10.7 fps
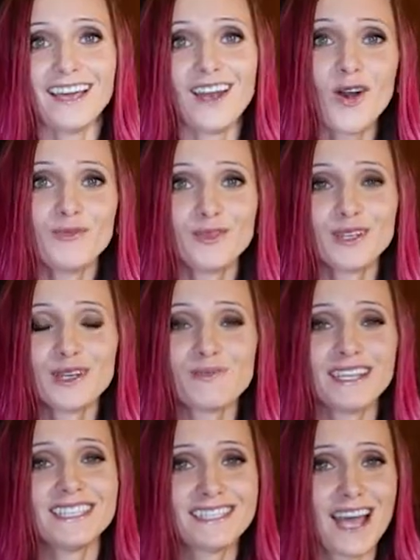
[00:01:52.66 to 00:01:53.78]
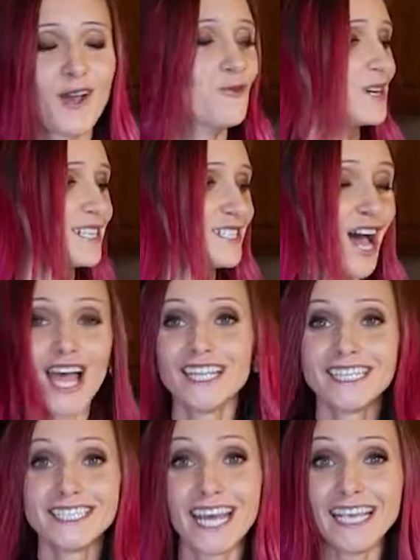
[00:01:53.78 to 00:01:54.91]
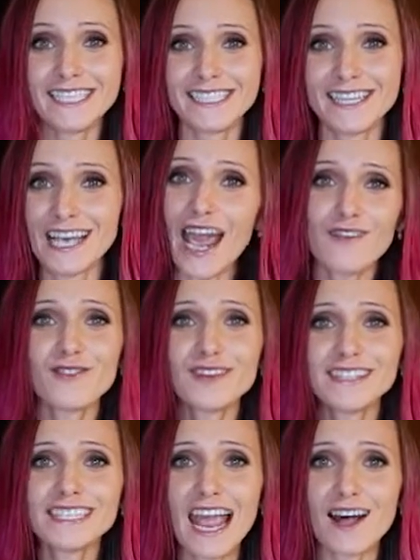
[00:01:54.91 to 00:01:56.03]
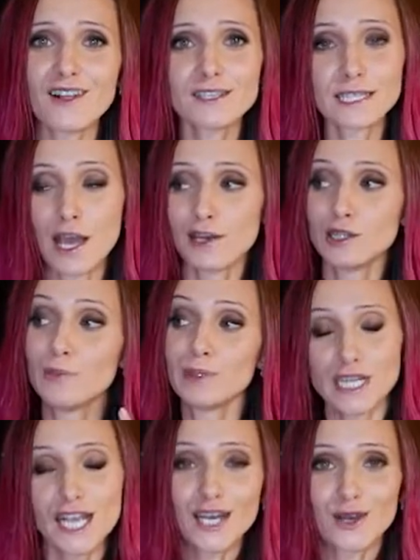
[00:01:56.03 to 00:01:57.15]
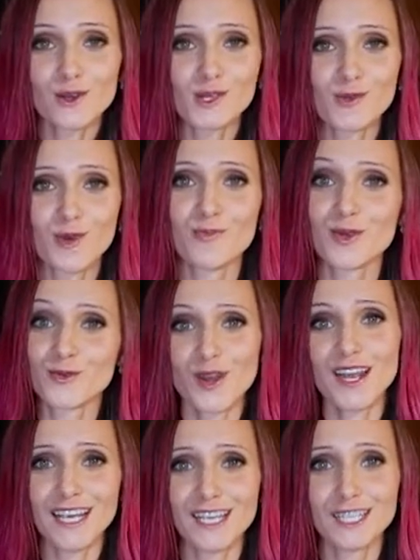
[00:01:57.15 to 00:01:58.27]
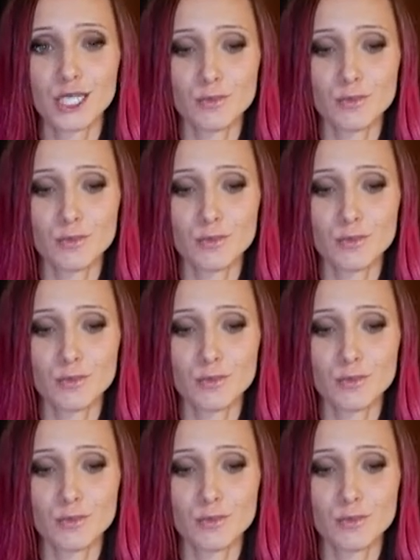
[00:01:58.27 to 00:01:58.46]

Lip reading: And hopefully by the time we're done tasting everything else, the potatoes will be ready to